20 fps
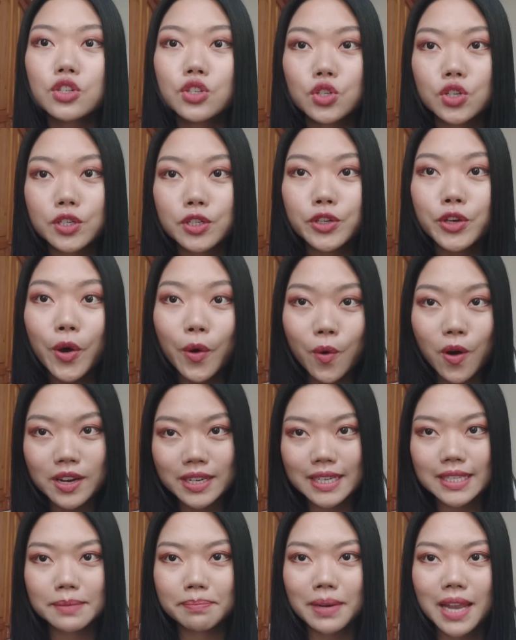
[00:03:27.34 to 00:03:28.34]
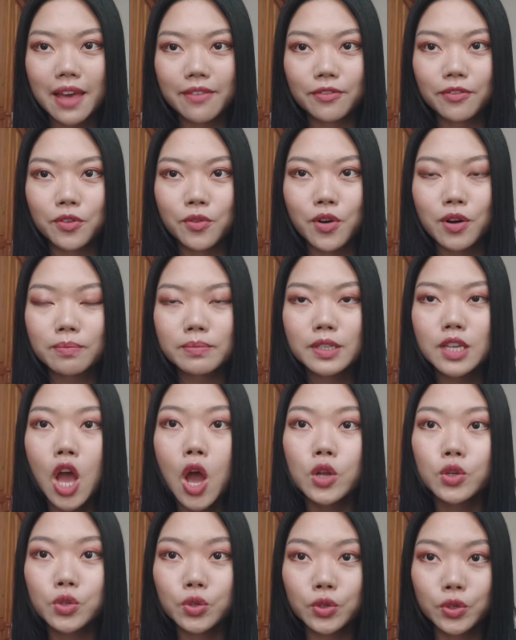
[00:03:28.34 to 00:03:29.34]
Just go on these platforms
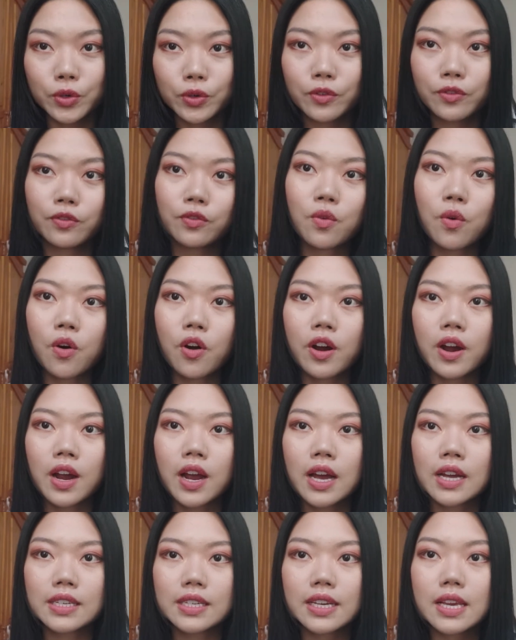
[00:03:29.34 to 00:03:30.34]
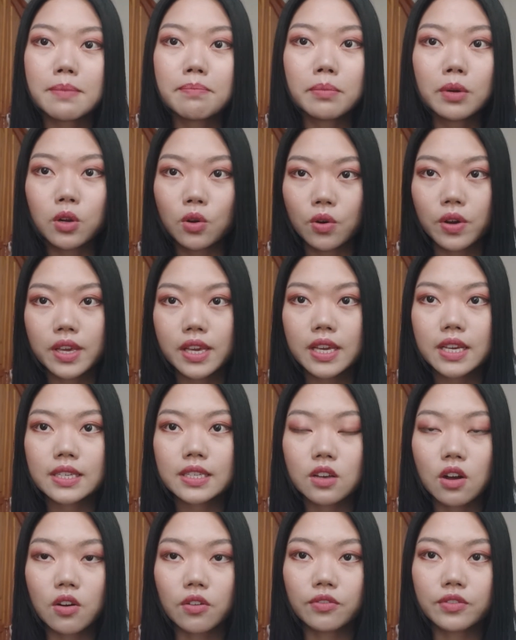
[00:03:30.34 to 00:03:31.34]
to look for the
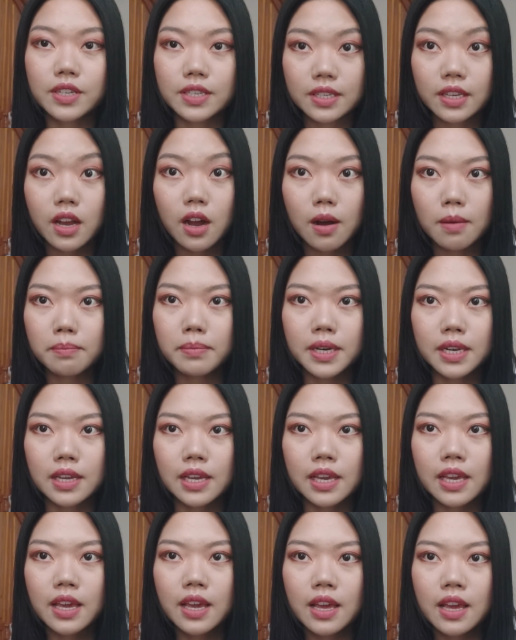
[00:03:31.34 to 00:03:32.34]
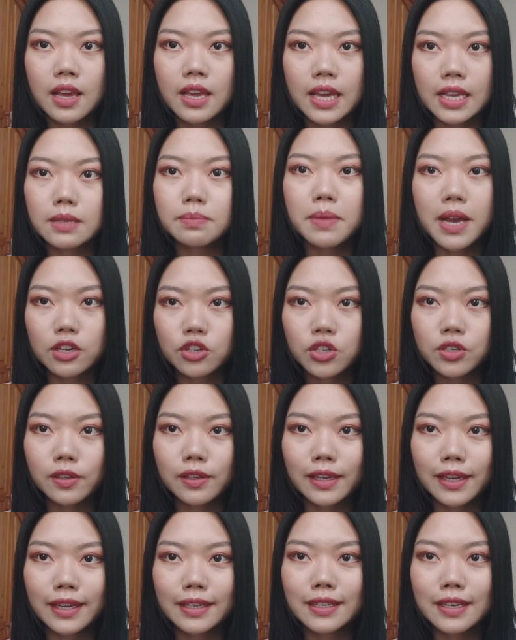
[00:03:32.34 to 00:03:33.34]
employees of this company
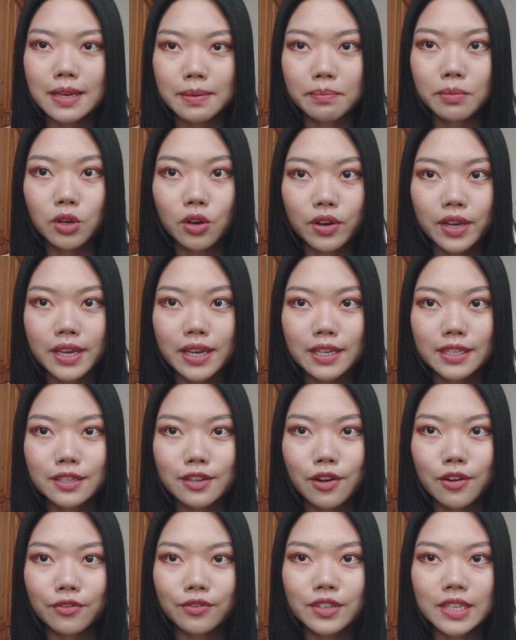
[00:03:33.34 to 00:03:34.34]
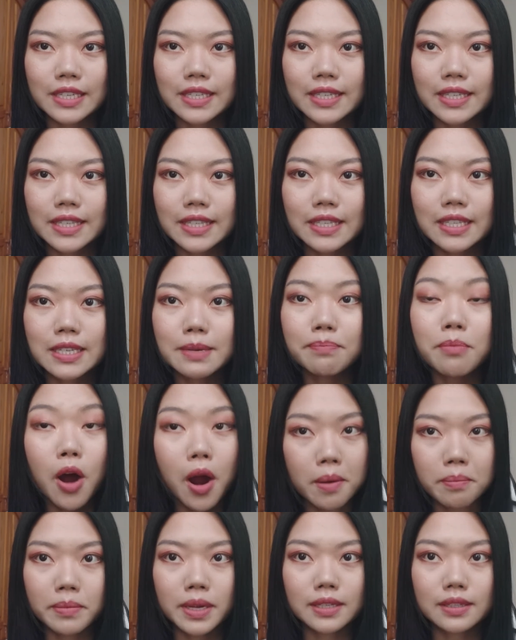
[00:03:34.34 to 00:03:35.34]
especially the employees of these
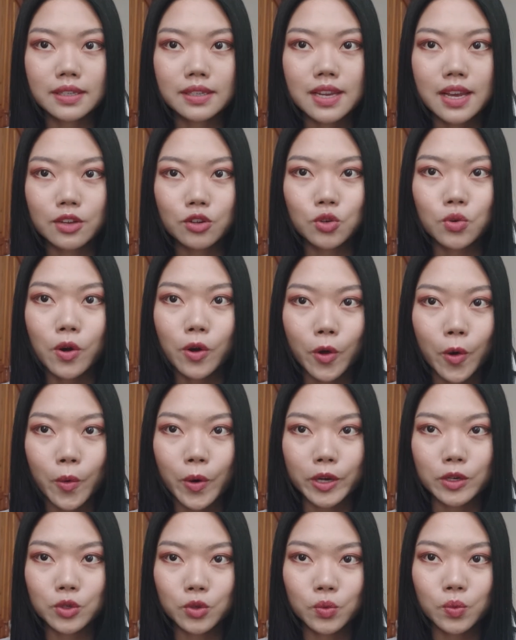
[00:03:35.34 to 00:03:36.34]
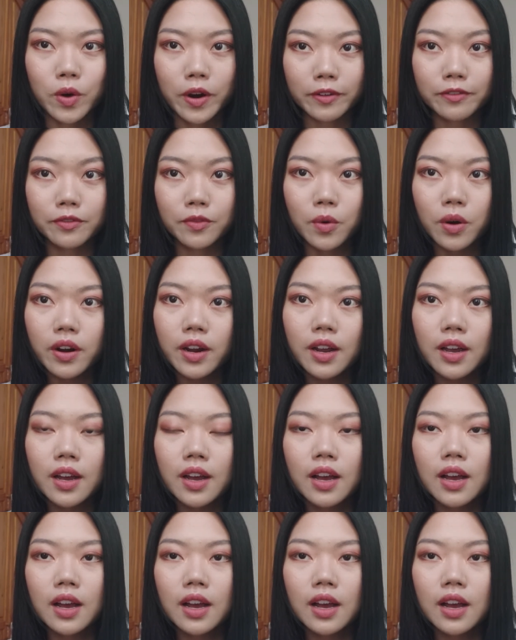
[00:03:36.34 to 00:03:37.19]
departments that you're going to work for,